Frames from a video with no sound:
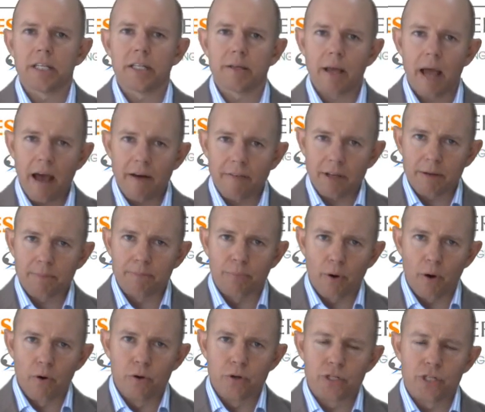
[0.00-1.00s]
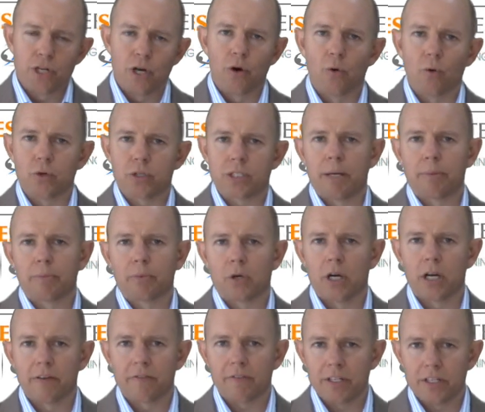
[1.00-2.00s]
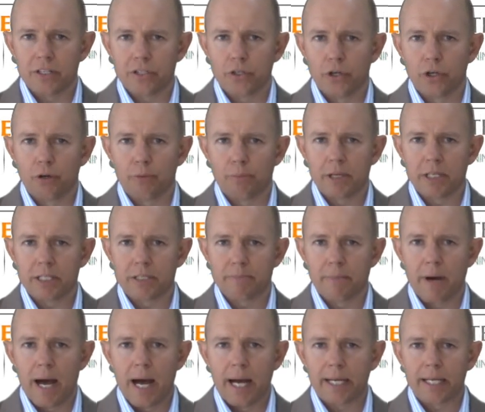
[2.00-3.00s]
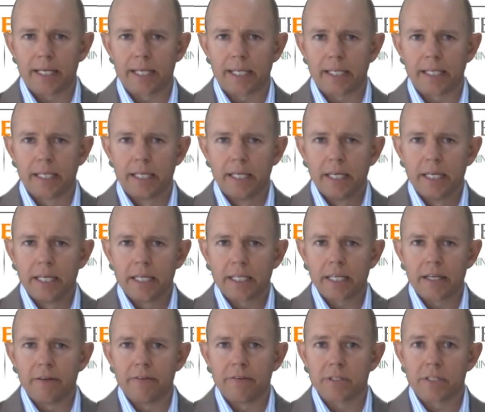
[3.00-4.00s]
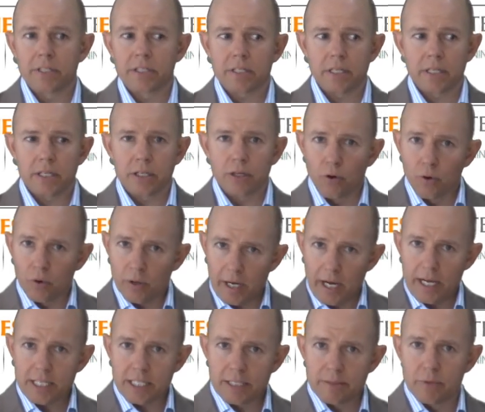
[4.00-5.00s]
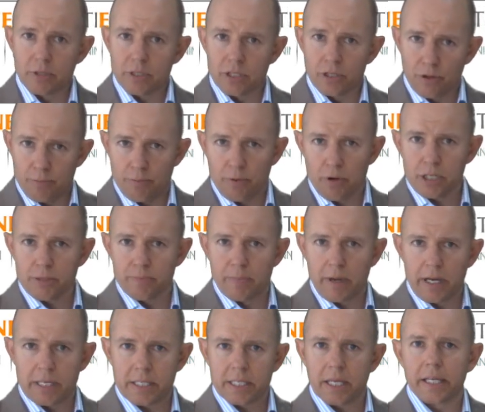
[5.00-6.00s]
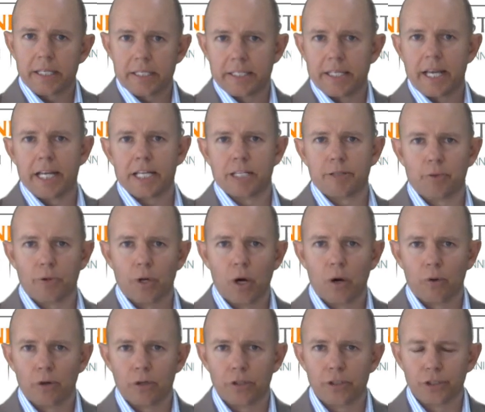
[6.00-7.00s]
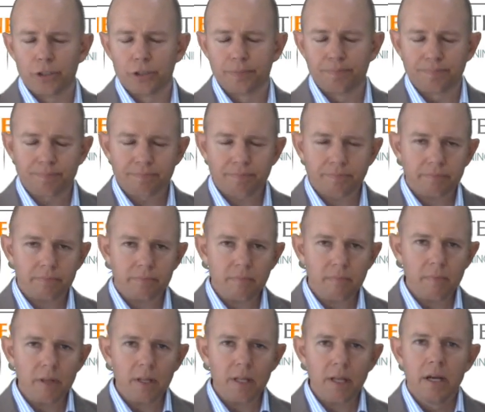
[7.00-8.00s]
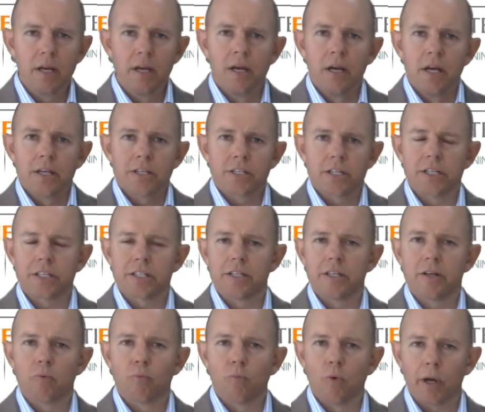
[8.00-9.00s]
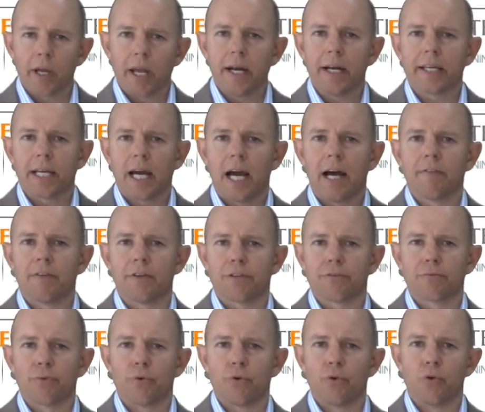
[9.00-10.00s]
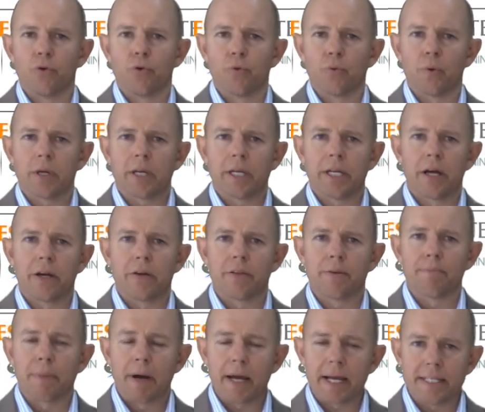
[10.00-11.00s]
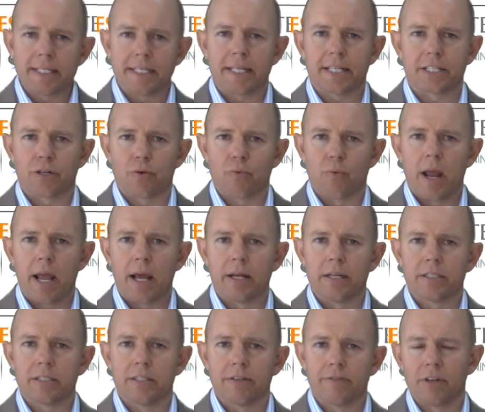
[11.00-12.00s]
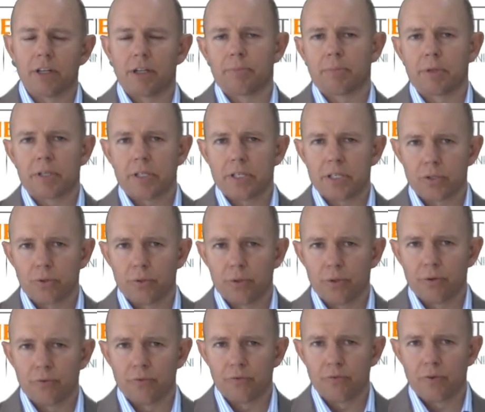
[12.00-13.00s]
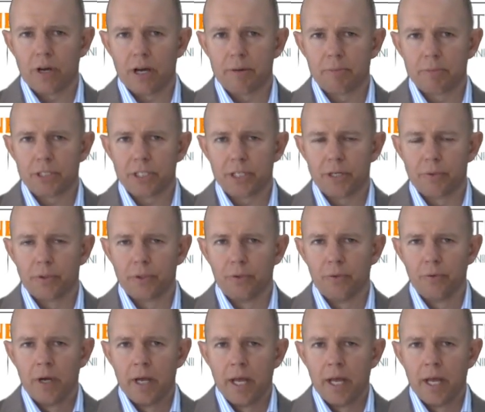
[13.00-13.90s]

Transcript: Having a brochure or some kind of internal piece of marketing gives your customers and your prospects something tangible to hold on to. So listen, we're going to cover through the basics around developing this sort of material